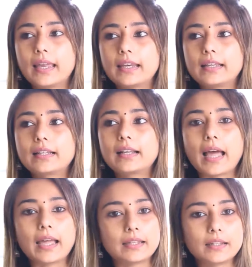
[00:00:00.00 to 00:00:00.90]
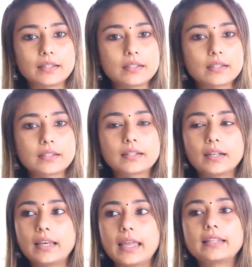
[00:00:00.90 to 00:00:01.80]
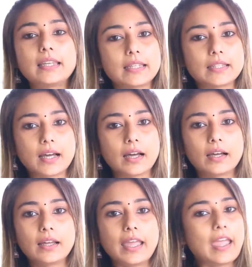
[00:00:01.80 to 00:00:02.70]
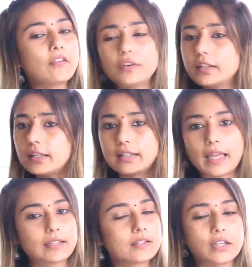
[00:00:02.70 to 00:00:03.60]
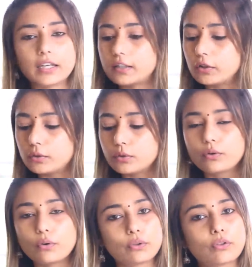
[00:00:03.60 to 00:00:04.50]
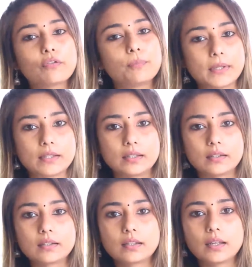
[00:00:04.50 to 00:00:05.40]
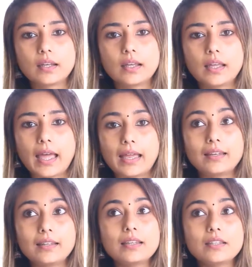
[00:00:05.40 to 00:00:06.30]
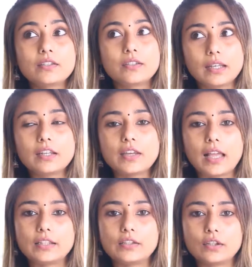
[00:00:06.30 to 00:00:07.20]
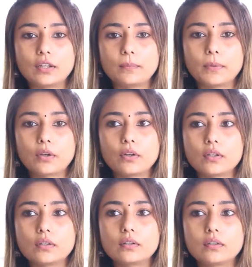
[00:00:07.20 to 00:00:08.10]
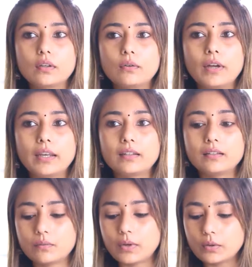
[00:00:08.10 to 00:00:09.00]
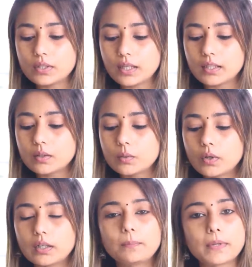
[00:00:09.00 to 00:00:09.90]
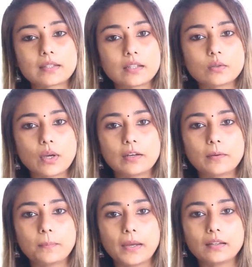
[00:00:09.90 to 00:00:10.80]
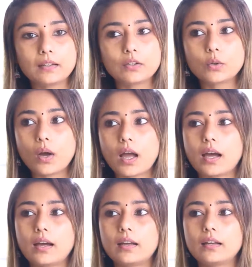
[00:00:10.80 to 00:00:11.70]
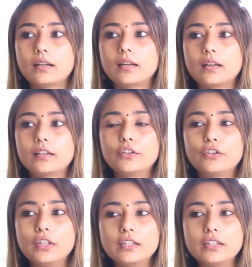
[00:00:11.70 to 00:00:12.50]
get clients, collect data, everything that's related to growth of business. And it is really challenging because when you say this word business development, you are the